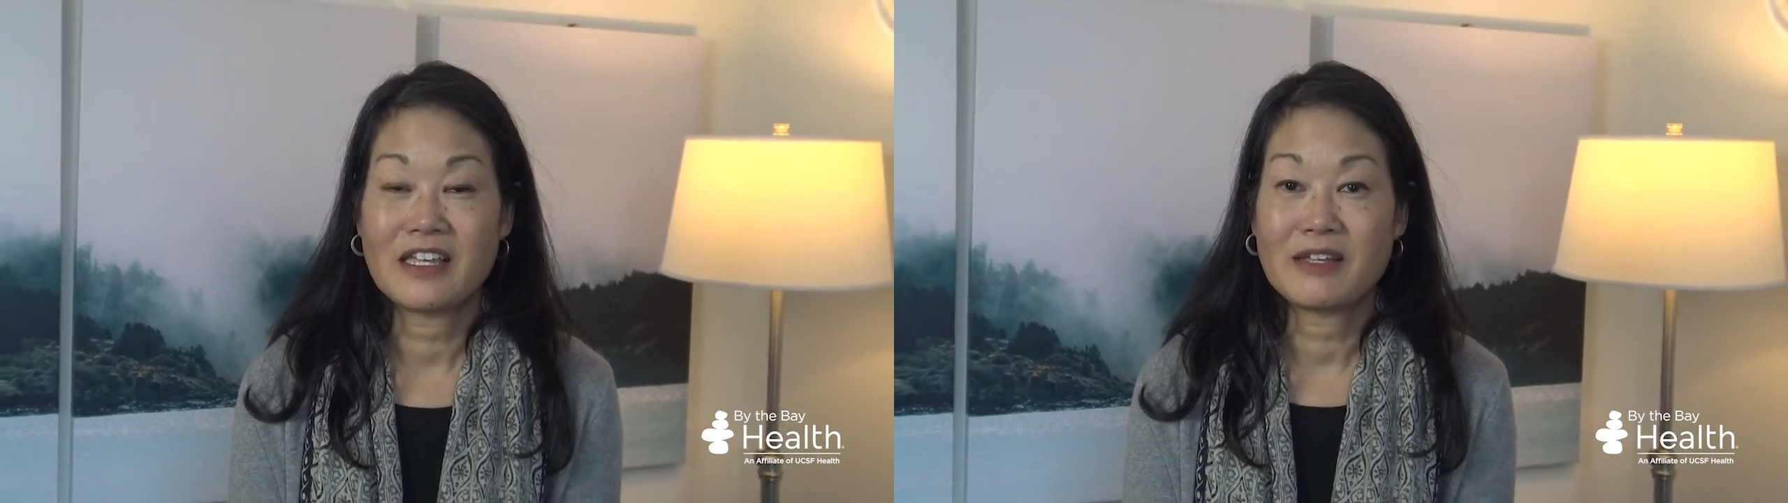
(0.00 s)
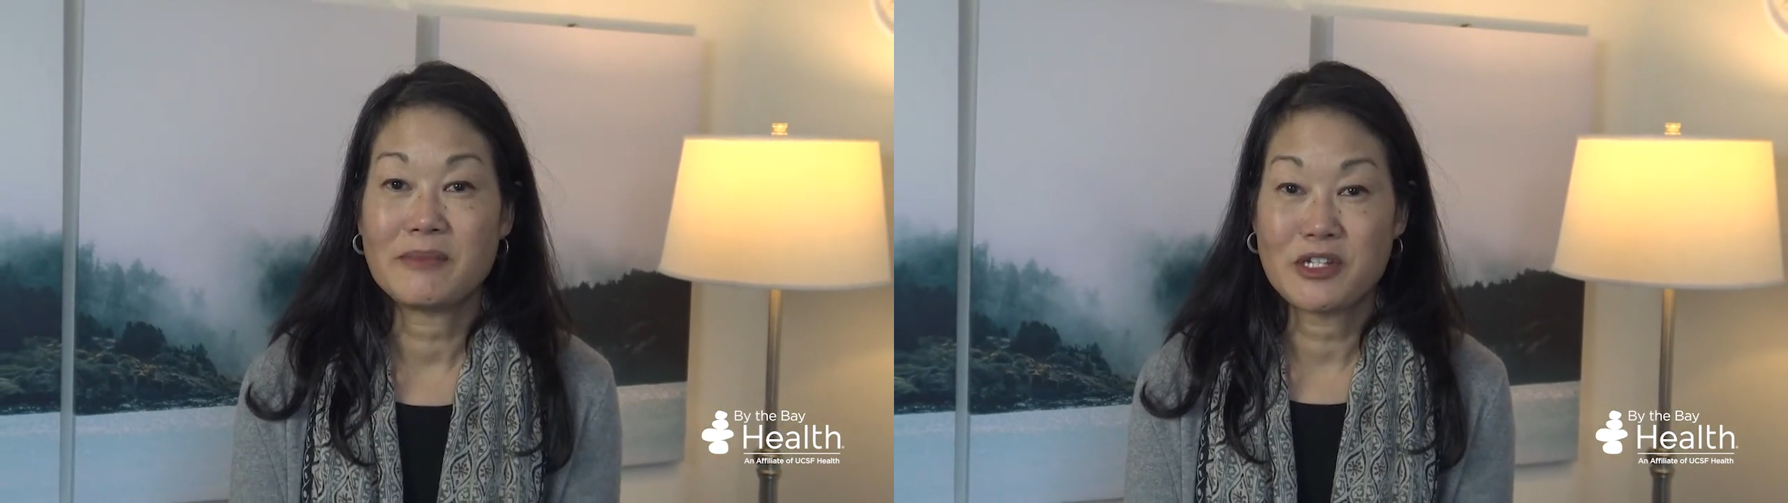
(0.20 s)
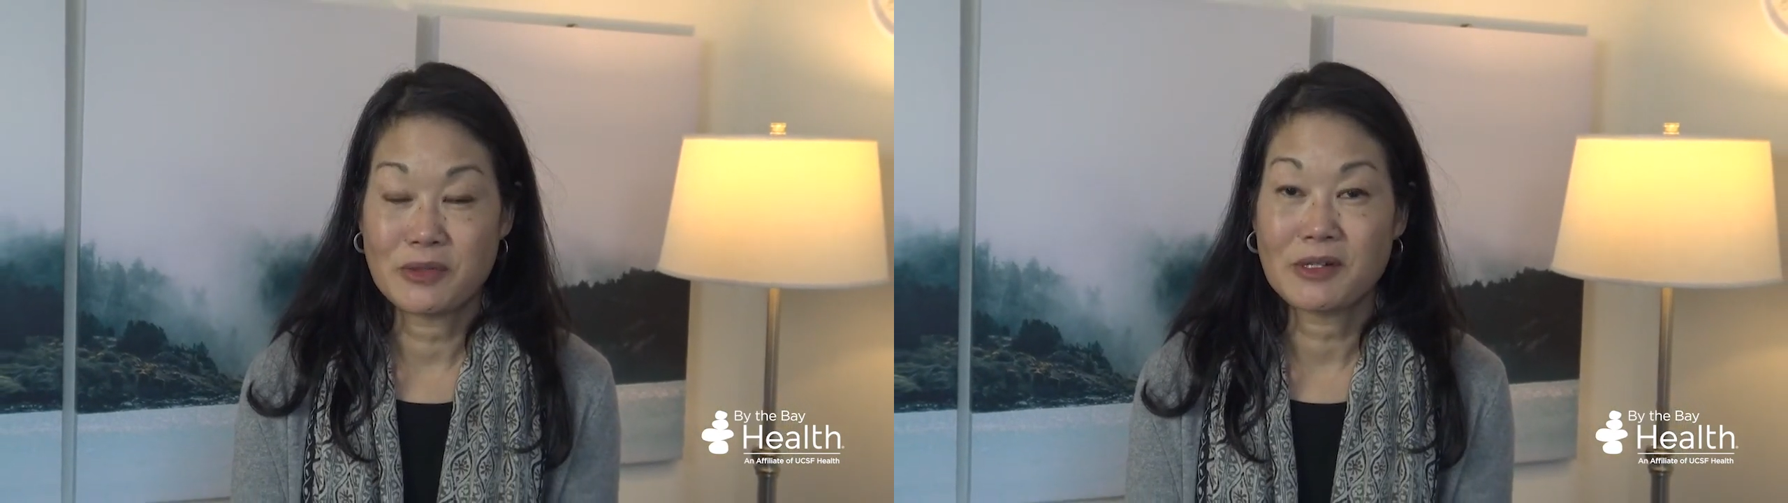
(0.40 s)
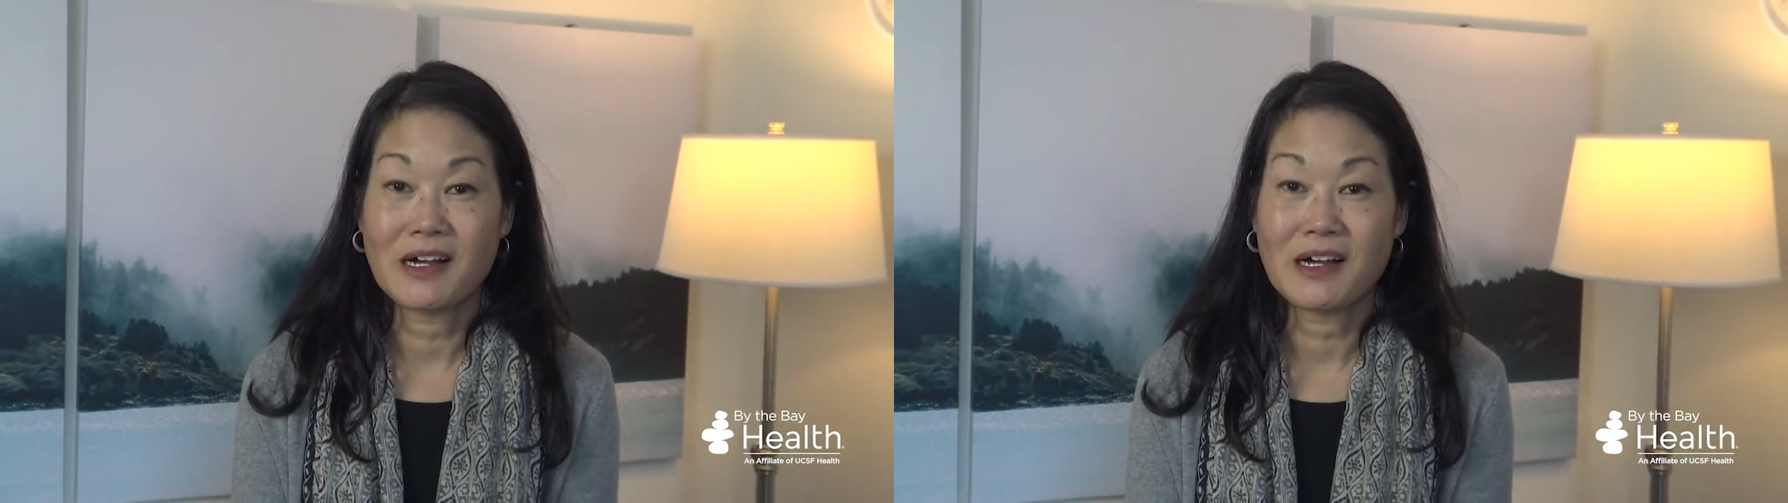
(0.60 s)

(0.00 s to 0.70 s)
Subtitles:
a mutual